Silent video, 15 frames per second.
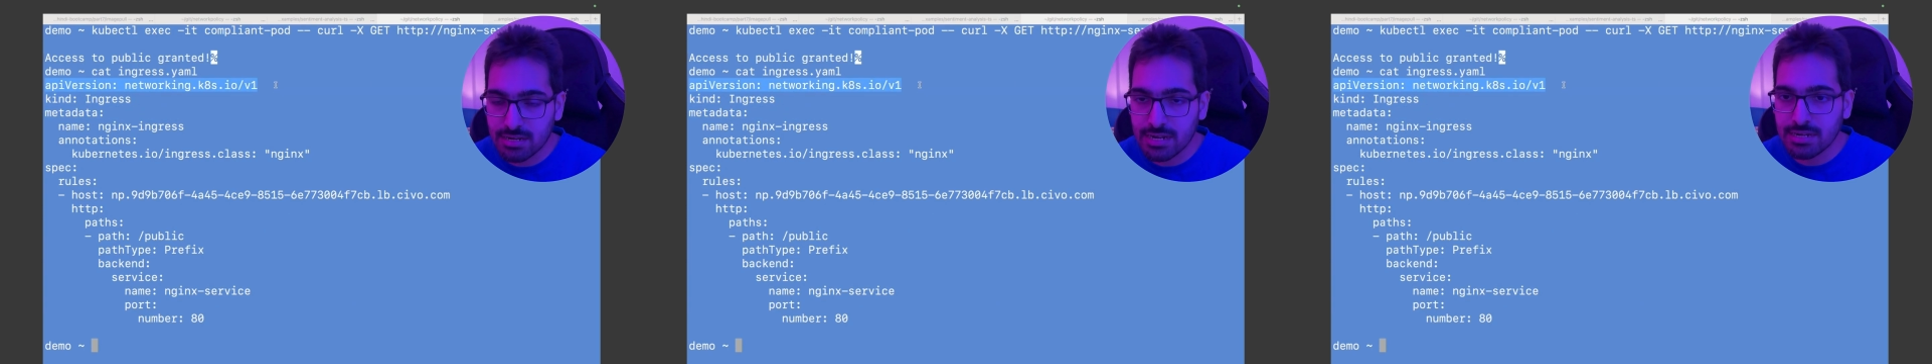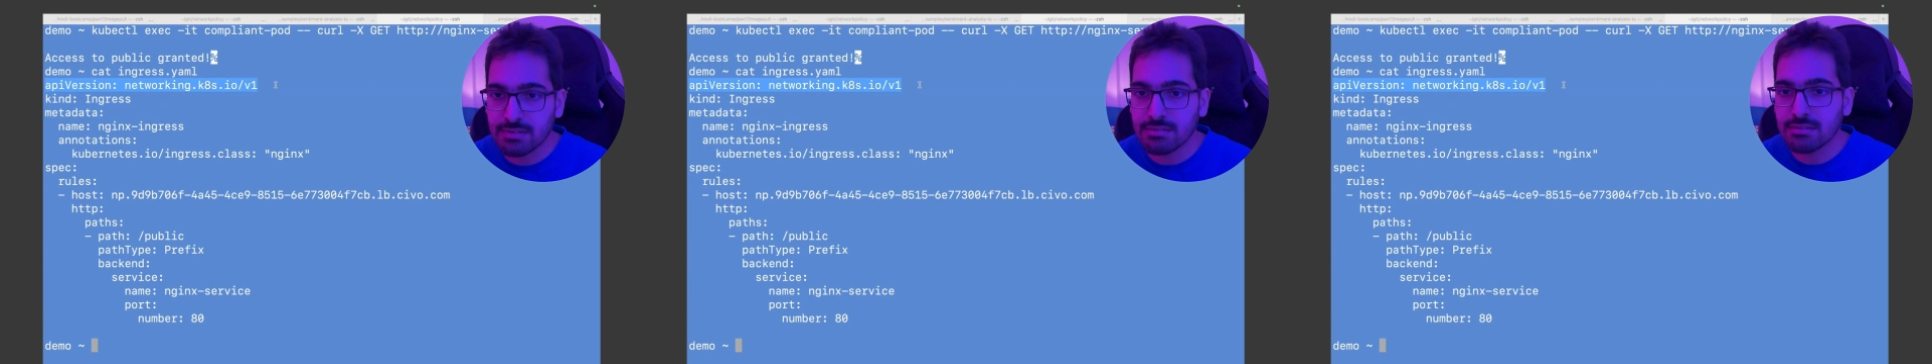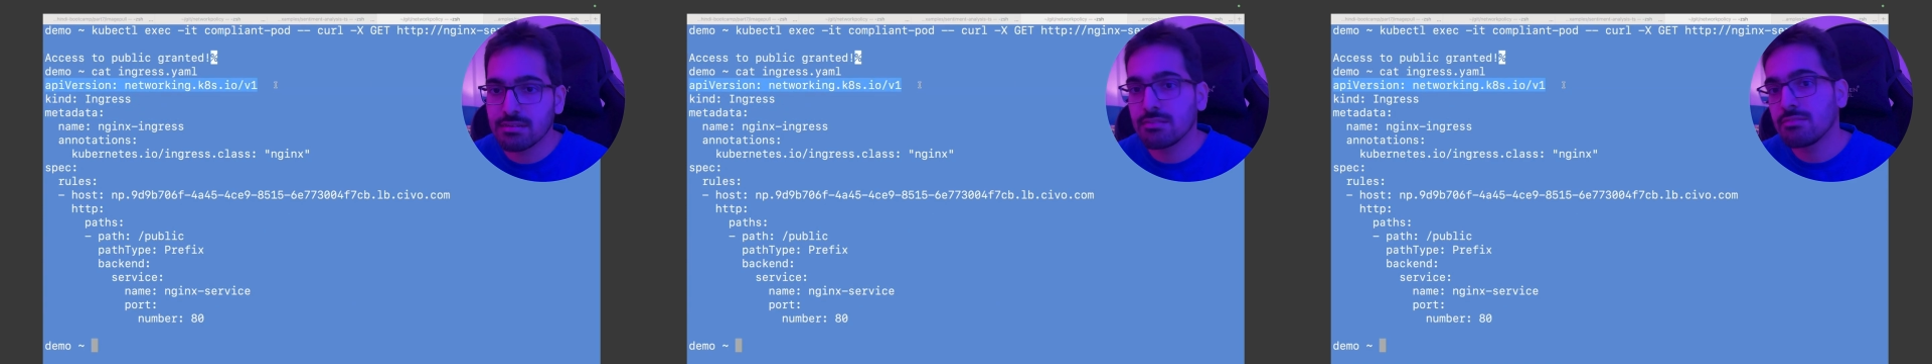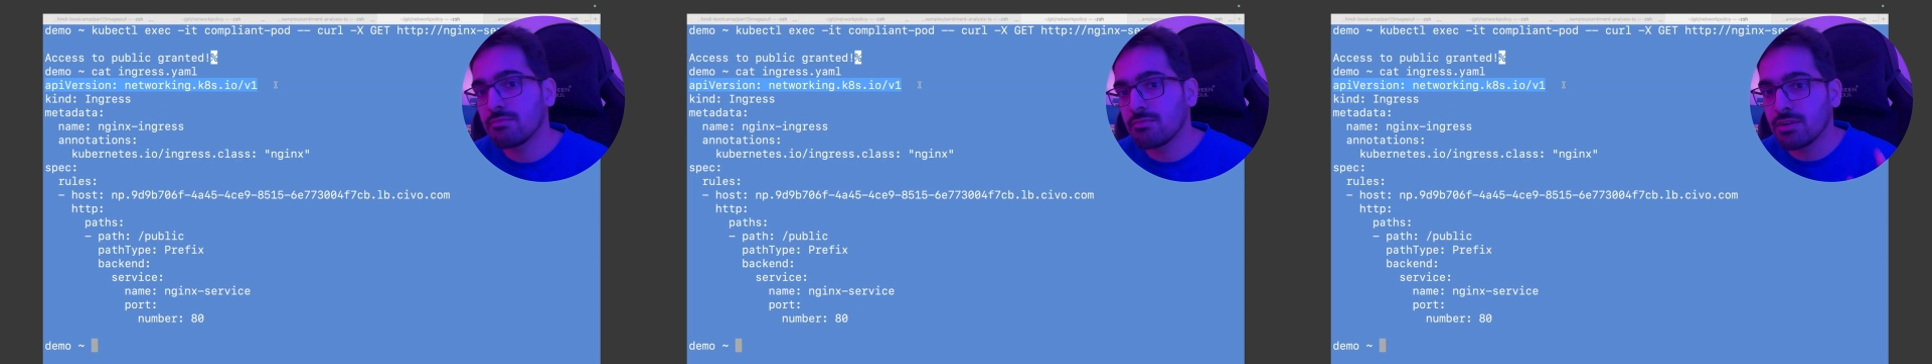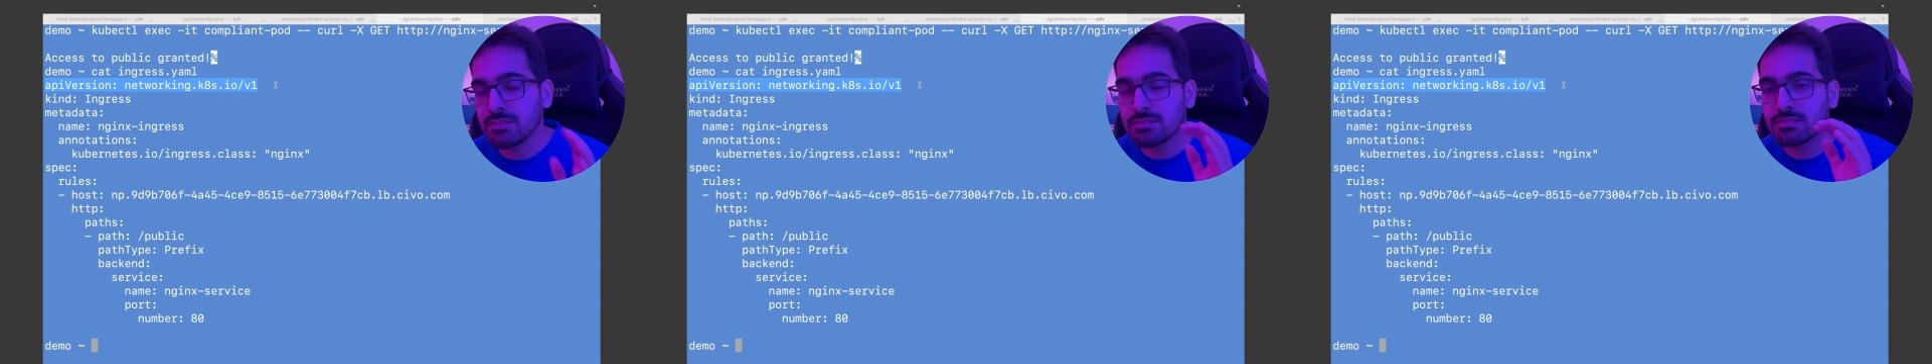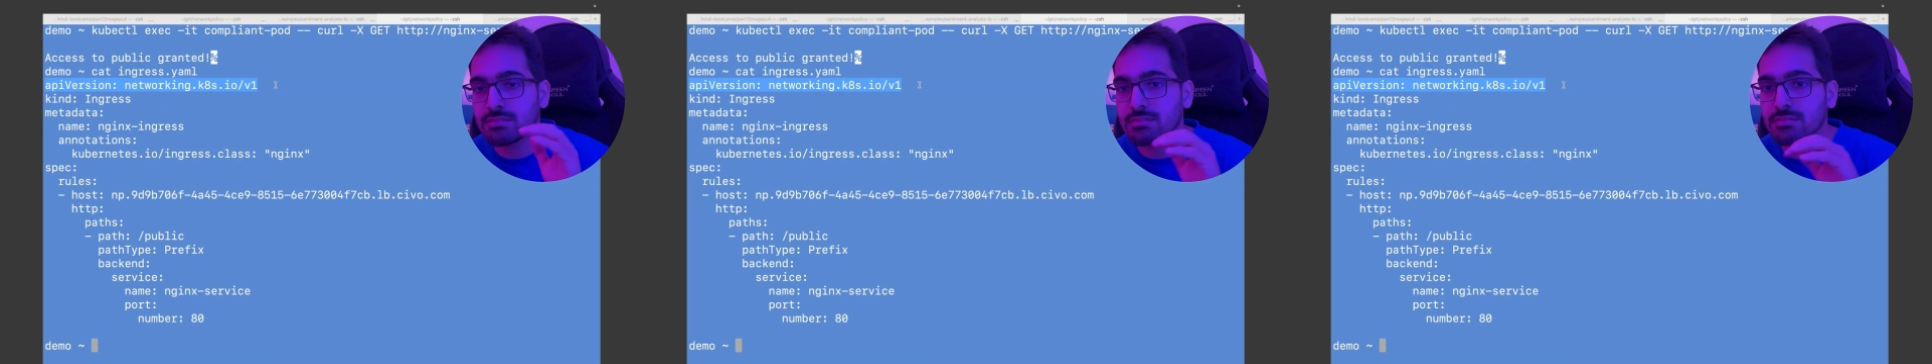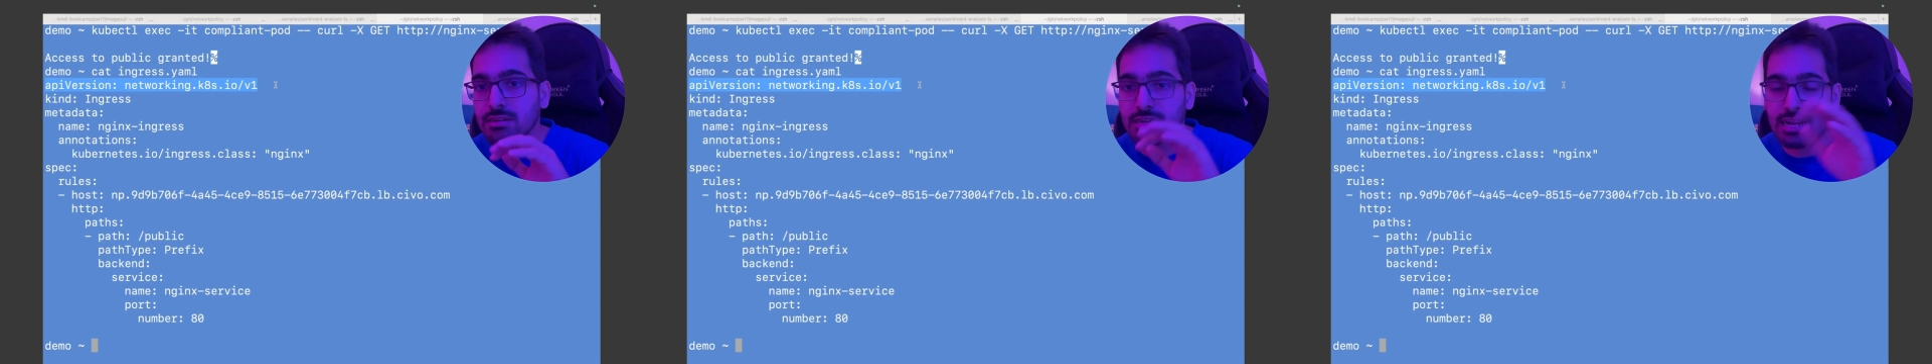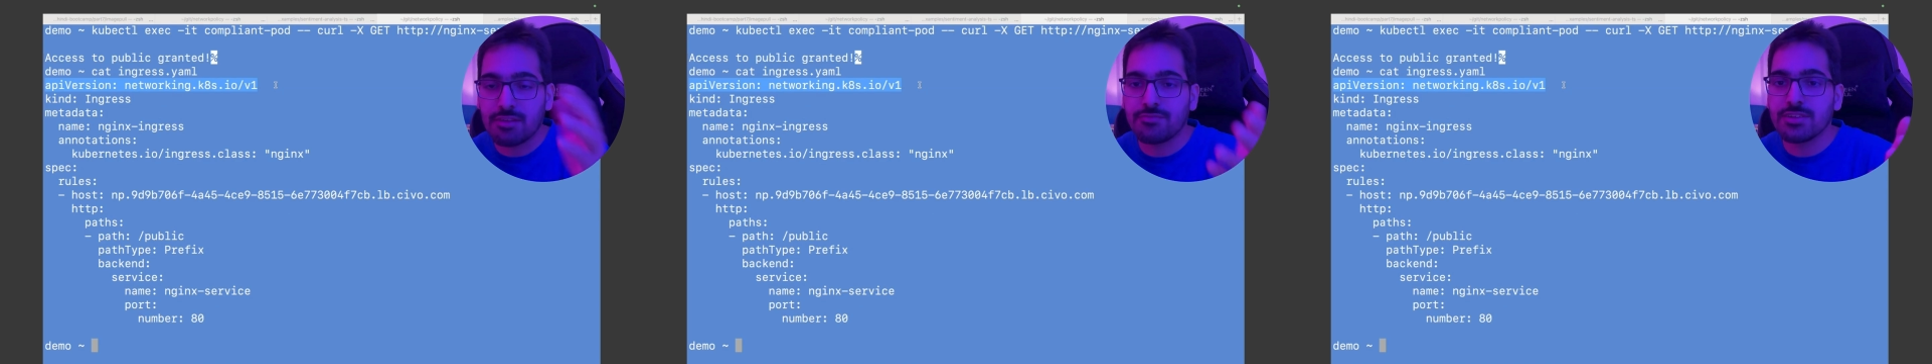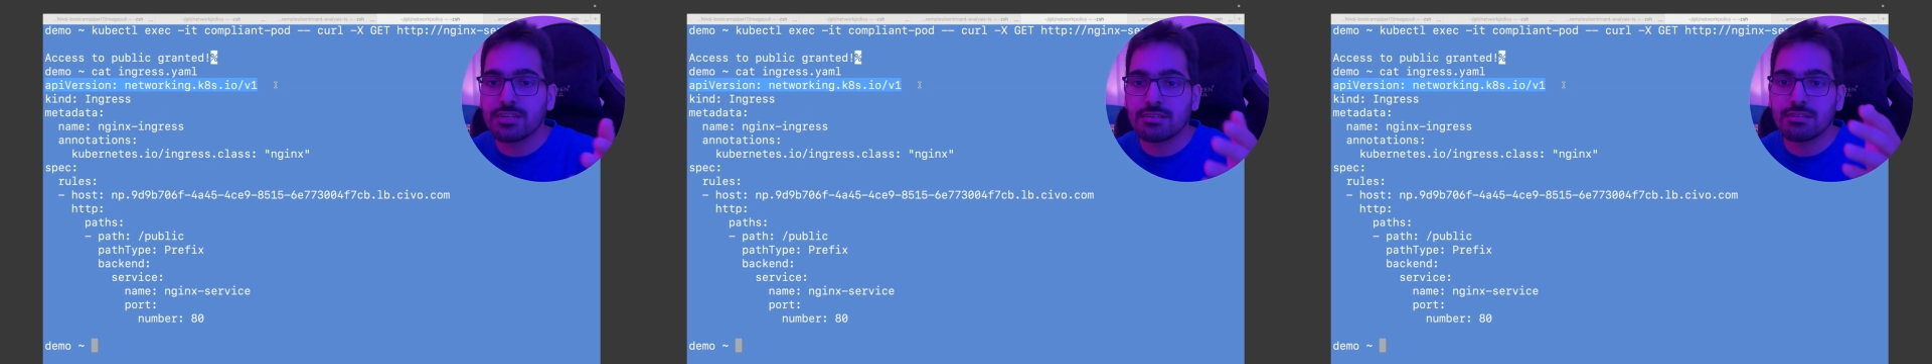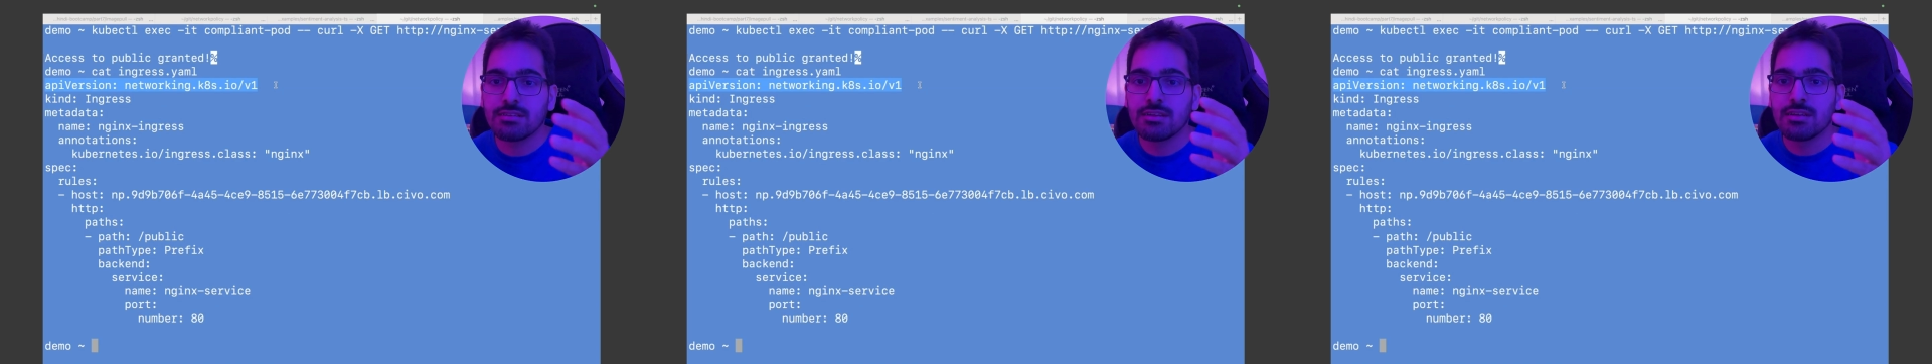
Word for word: And once the traffic,